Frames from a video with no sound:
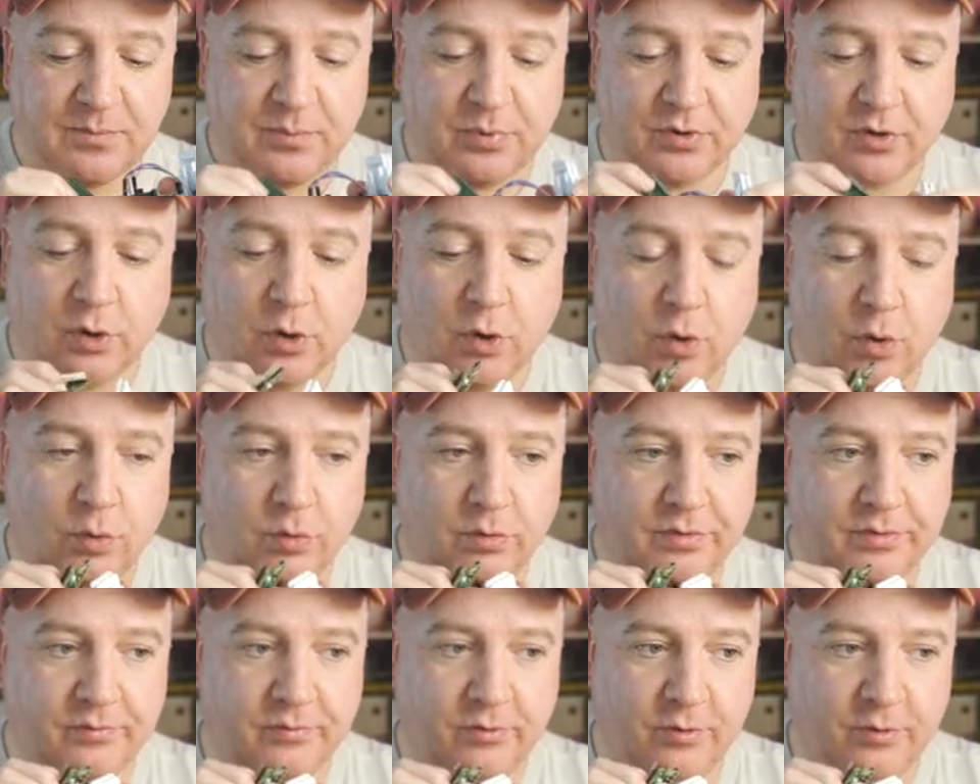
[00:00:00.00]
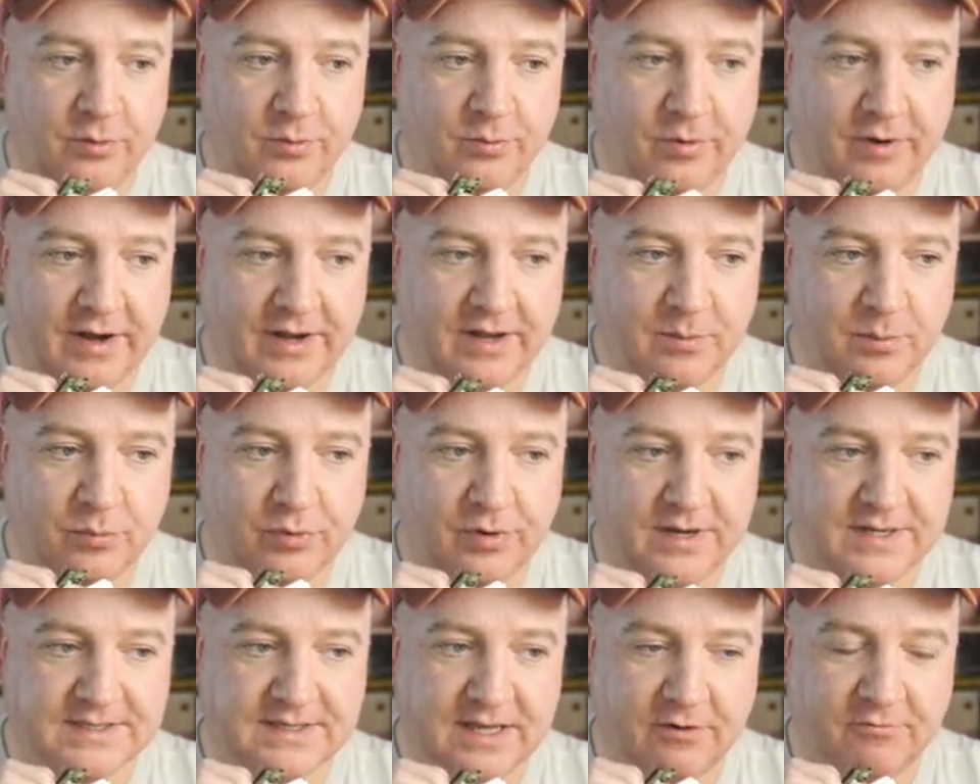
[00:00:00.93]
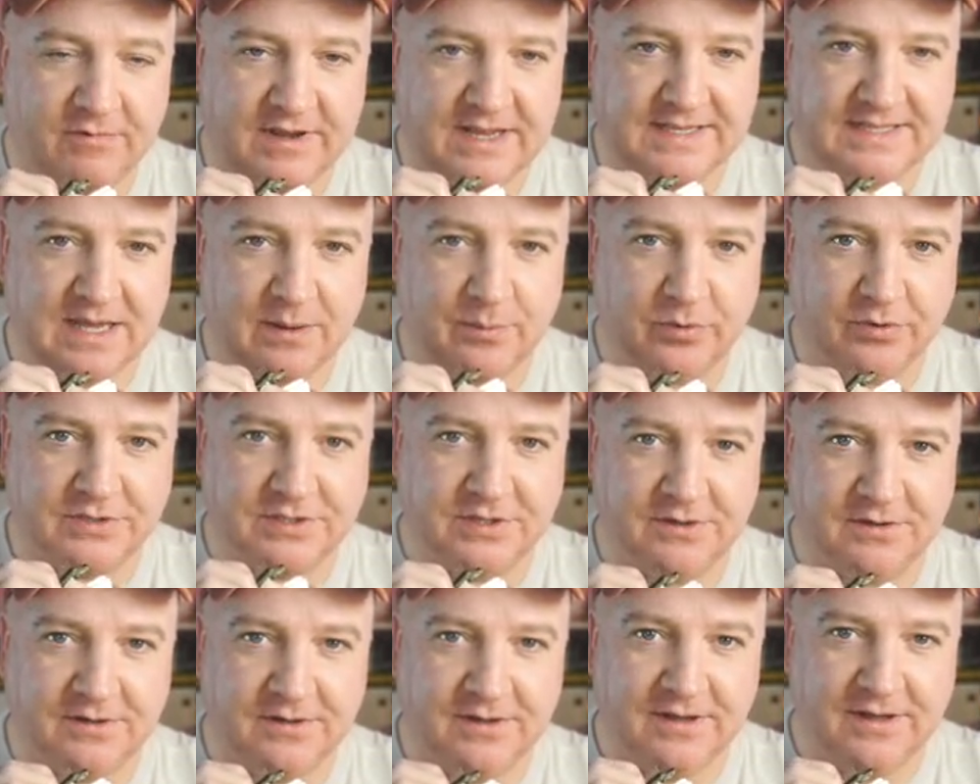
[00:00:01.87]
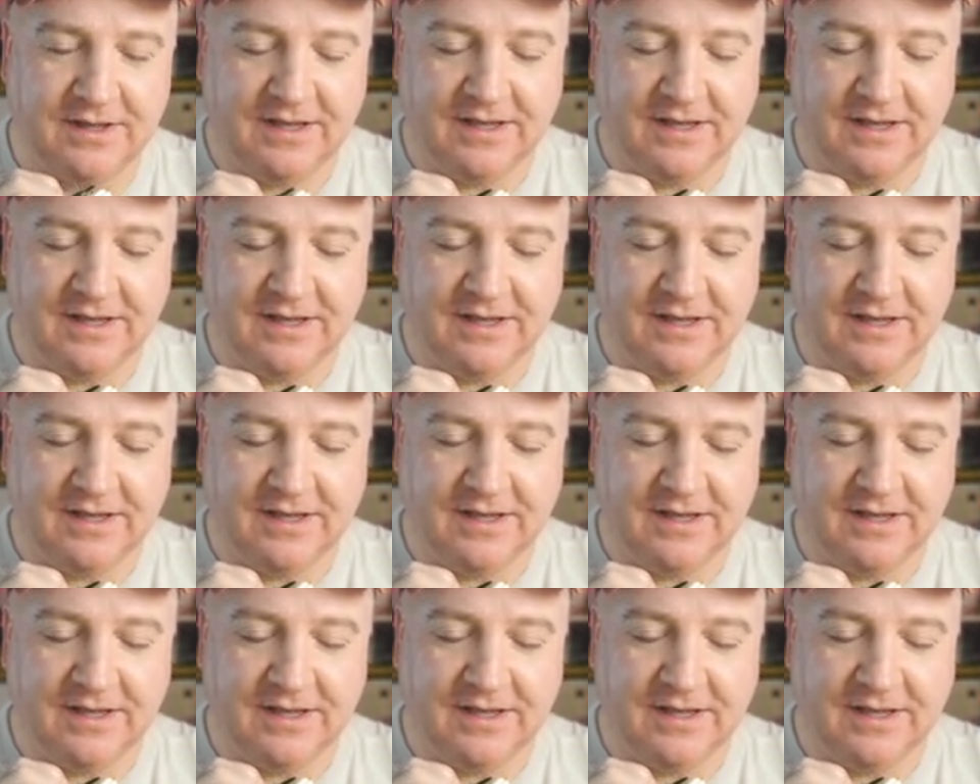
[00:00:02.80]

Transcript: put a hole through where I can press that reset button,